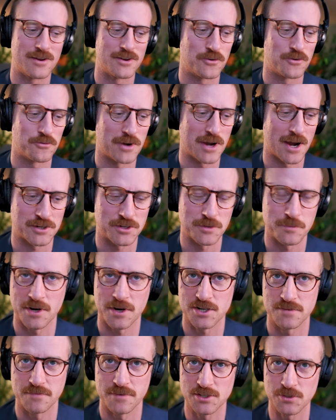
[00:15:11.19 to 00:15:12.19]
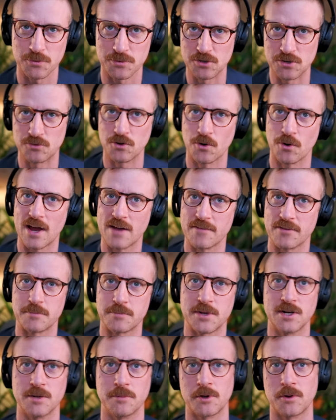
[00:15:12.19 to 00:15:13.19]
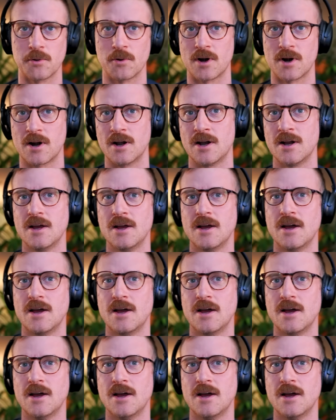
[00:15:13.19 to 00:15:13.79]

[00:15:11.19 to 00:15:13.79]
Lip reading: reactor pressure vessel, which you don't have in a PWR.